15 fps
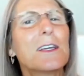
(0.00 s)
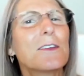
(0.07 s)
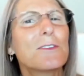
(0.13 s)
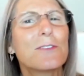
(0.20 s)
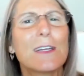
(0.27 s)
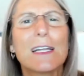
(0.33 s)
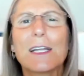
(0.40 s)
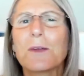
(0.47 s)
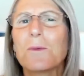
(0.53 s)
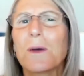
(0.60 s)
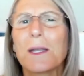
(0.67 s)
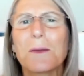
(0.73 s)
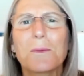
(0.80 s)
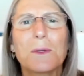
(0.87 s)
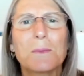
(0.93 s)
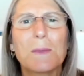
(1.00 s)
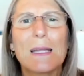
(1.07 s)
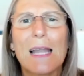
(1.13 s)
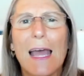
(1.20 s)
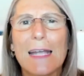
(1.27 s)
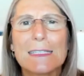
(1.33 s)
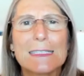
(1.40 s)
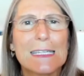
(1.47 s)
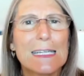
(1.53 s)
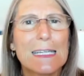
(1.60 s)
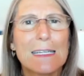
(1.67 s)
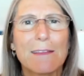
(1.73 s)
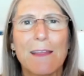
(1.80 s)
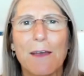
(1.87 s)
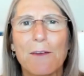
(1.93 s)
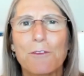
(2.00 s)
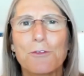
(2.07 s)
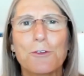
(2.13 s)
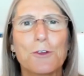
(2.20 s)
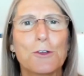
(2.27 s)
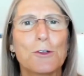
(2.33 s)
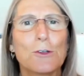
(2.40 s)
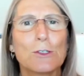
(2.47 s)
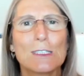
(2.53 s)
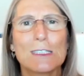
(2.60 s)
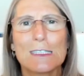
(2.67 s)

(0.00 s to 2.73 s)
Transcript: feeling what it would be like to eat that fruit.